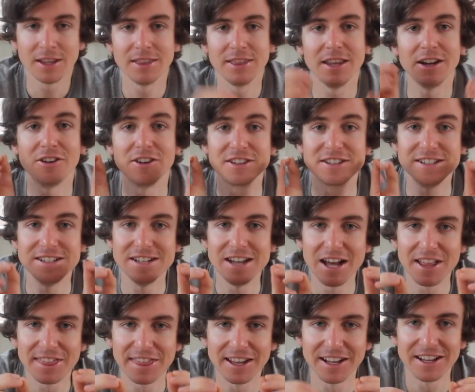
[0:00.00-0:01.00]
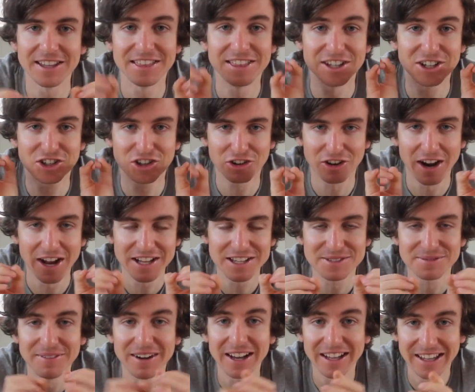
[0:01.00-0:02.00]
There is nothing that
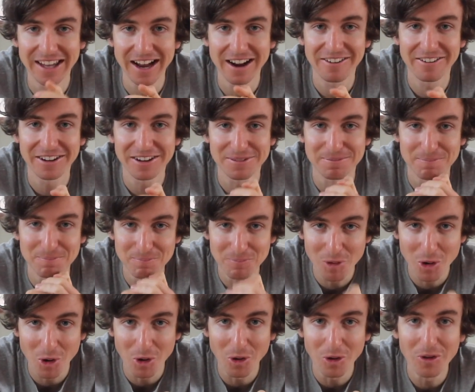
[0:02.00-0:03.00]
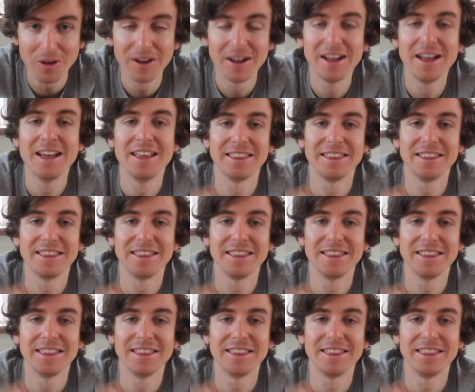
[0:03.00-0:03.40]
grates my carrot more